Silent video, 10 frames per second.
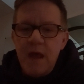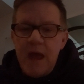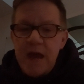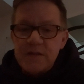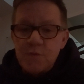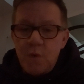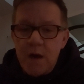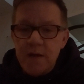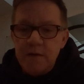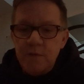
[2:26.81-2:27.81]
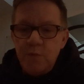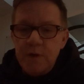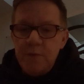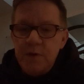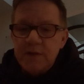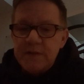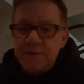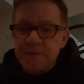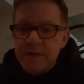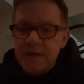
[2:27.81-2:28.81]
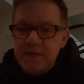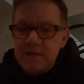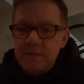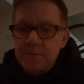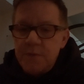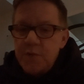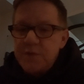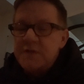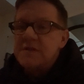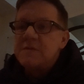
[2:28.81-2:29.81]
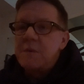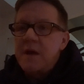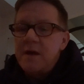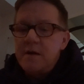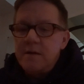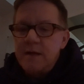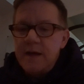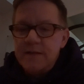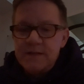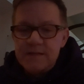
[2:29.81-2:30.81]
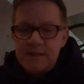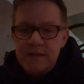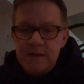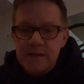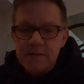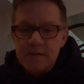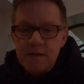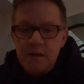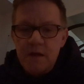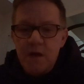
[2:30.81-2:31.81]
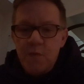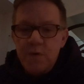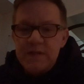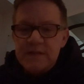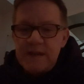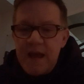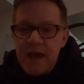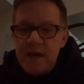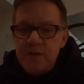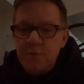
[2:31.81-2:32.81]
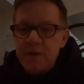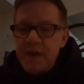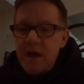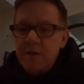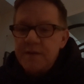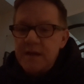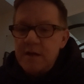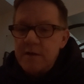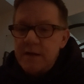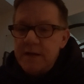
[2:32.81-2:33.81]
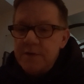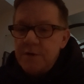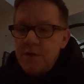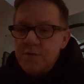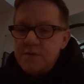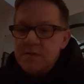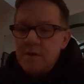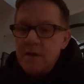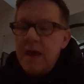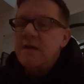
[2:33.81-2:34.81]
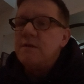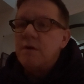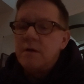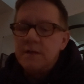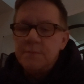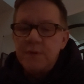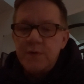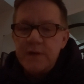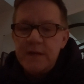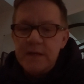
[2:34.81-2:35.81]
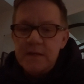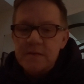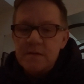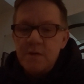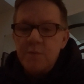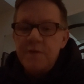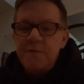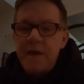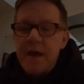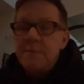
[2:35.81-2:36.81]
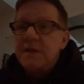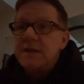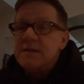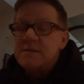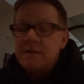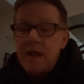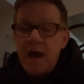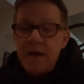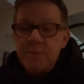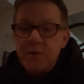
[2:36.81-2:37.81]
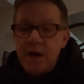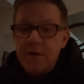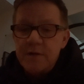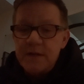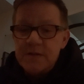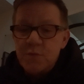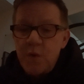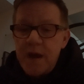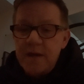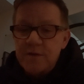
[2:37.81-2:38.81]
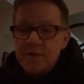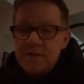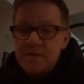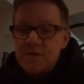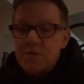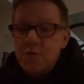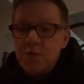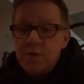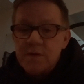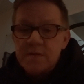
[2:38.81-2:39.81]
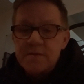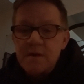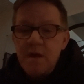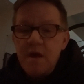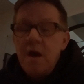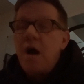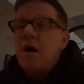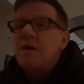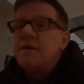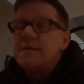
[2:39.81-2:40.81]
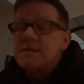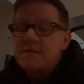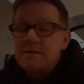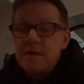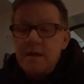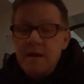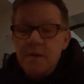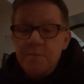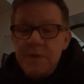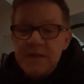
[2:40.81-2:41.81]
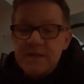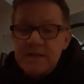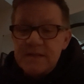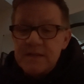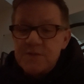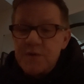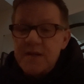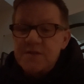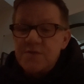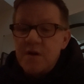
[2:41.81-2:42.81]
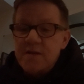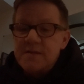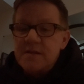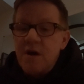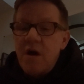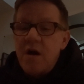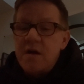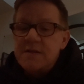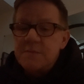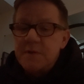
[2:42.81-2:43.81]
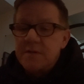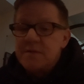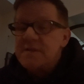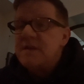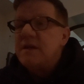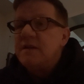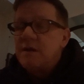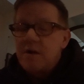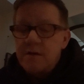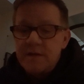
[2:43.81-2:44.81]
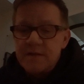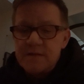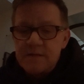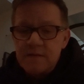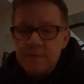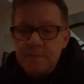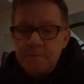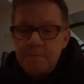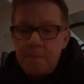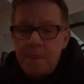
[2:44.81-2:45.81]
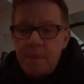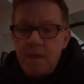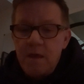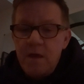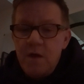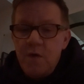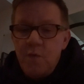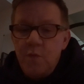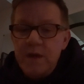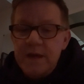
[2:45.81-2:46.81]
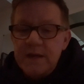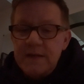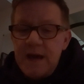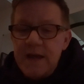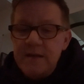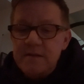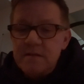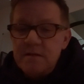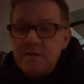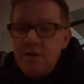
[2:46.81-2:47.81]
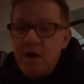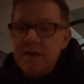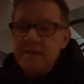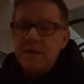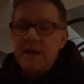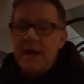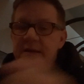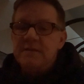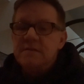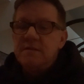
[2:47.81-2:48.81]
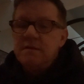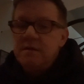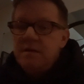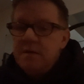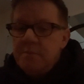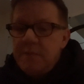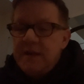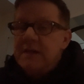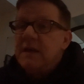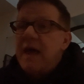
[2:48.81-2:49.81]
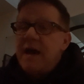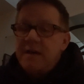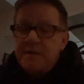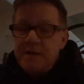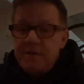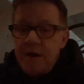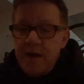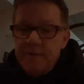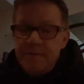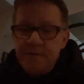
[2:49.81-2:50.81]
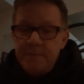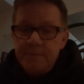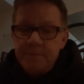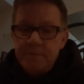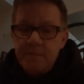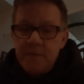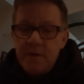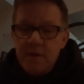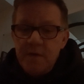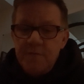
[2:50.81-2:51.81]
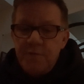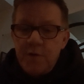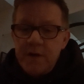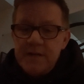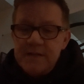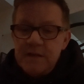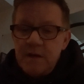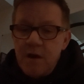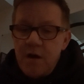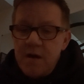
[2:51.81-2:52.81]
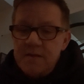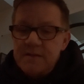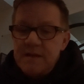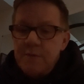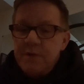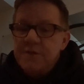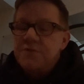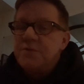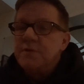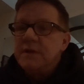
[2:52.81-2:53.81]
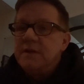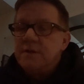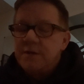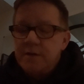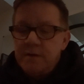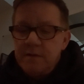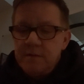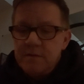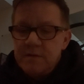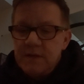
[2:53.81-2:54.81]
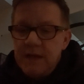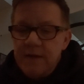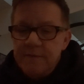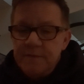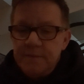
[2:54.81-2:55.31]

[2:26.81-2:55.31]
As one, we will defeat both despair and disease. We stand with healthcare heroes and all employees, with families, libraries, waiters, schools, artists, businesses, restaurants, and hospitals hit hardest. We ignite not in the light, but in lack thereof, for it is in loss that we truly learn to love.